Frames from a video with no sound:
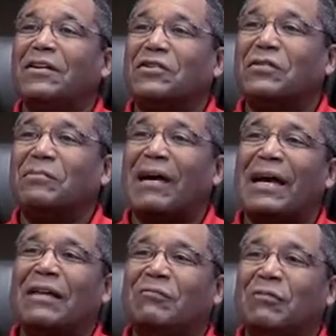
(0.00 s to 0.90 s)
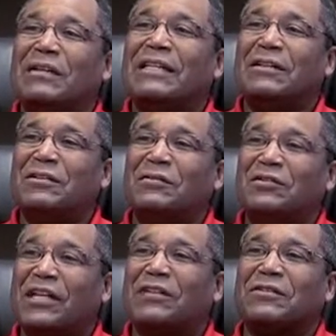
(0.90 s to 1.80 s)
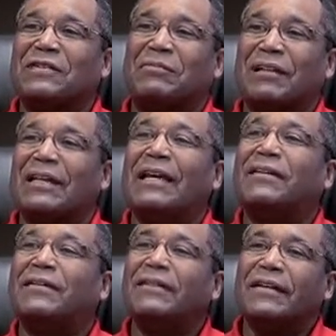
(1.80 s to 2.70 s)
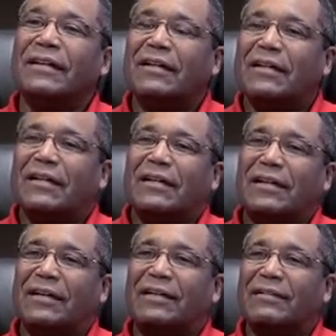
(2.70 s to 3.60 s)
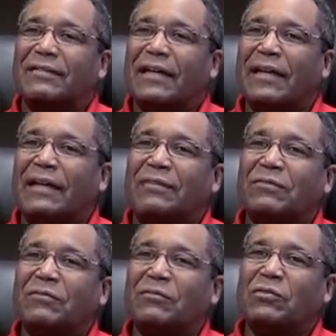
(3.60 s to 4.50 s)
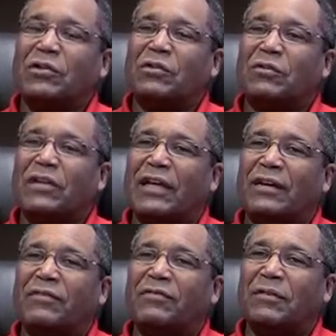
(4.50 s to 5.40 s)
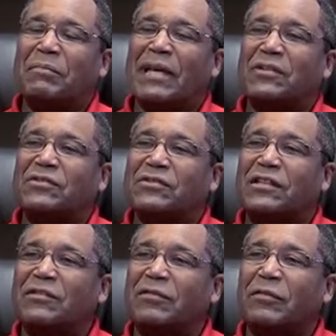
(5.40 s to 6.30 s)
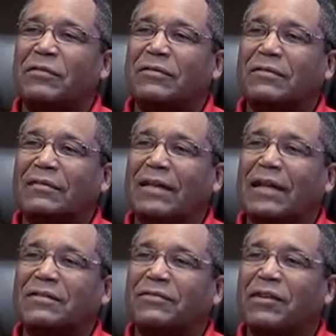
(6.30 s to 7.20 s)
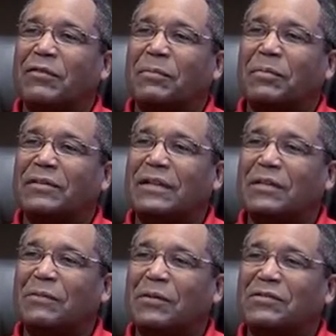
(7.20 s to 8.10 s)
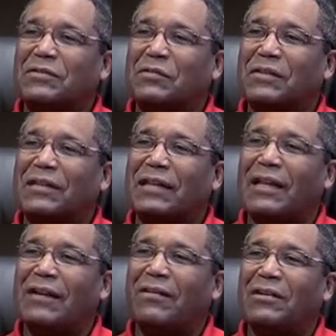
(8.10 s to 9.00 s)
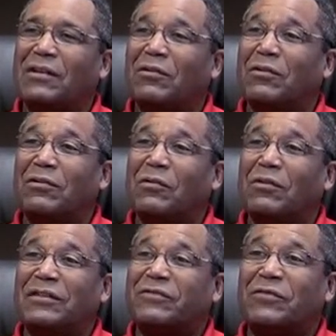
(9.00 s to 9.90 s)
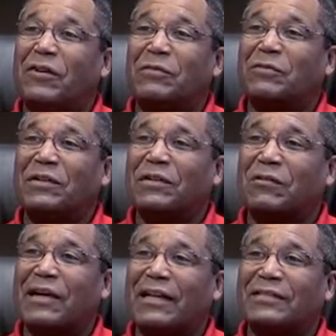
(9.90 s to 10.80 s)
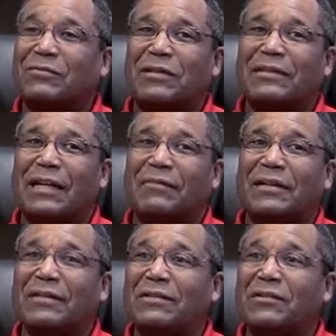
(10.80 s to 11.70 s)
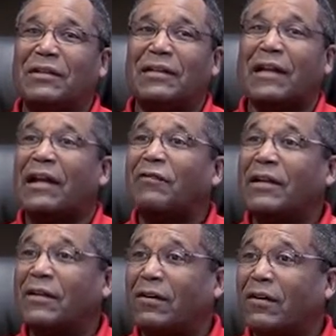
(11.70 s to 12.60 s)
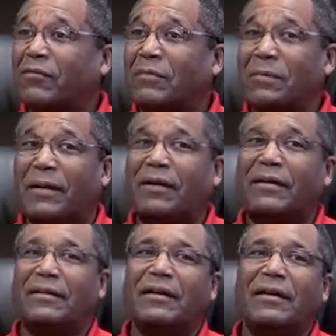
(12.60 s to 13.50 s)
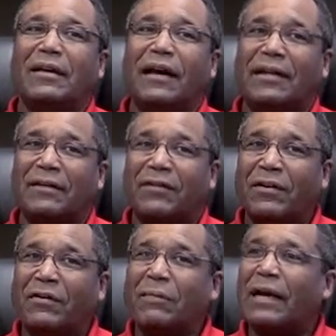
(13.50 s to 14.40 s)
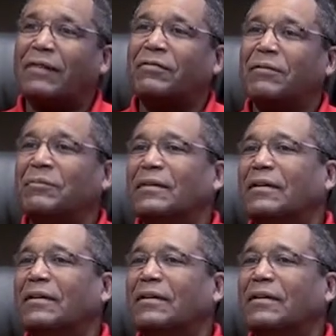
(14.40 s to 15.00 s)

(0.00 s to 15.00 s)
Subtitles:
to remind when we need to check on something later. And when you don't have a manager sitting over the necks of every particular person working in that area, you don't know what's falling between the cracks, what's happening, until you get an irate call from a parent. I never heard back from